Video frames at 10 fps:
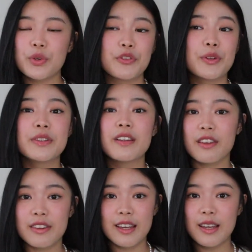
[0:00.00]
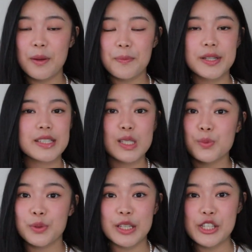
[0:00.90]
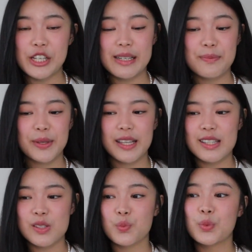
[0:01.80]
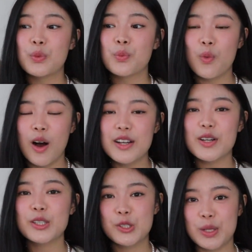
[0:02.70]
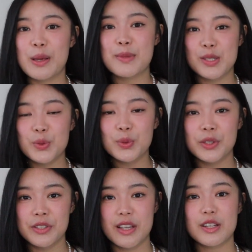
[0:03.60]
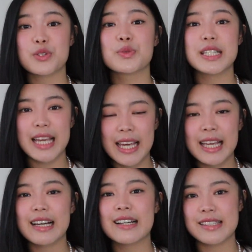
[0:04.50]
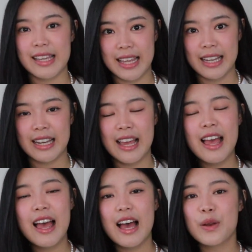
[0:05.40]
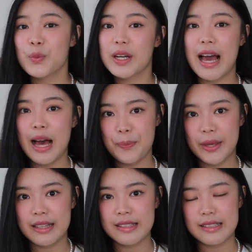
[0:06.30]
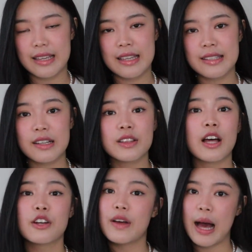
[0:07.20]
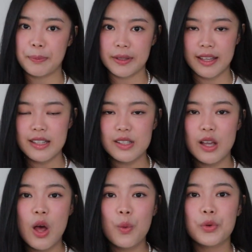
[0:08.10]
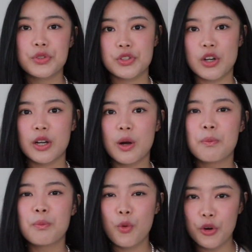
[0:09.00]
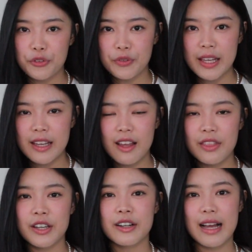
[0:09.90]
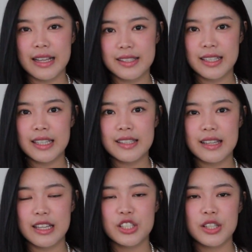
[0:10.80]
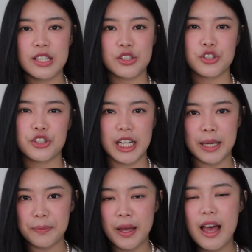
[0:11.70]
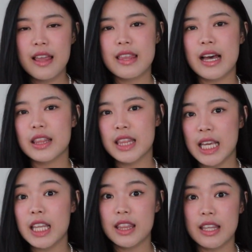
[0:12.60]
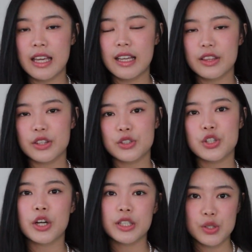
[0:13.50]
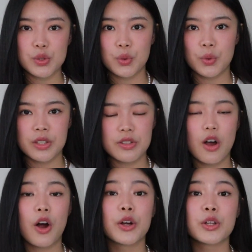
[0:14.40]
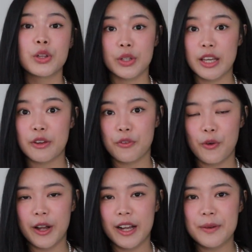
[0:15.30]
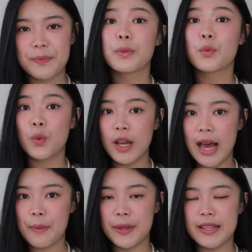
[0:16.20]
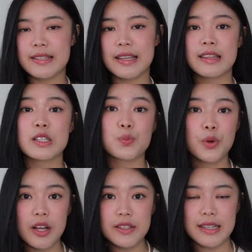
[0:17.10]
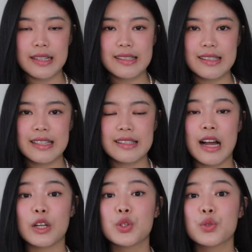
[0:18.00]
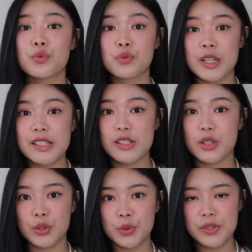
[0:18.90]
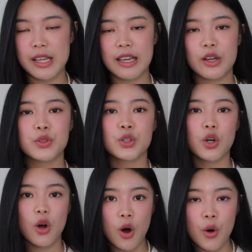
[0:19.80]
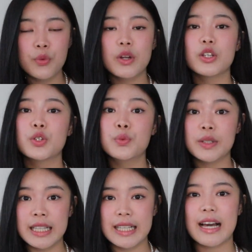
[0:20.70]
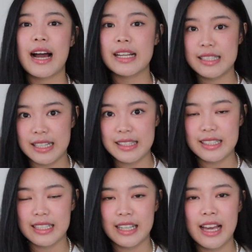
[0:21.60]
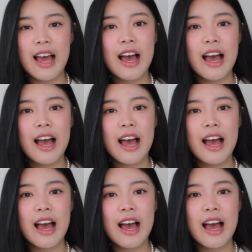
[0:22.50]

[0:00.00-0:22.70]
we feel nothing but desperation because we want our dream schools to take us in. And what happens is a lot of applicants will start morphing their essays into this shape that they think their target schools are looking for. But what happens in this process is that you risk losing your own unique identity,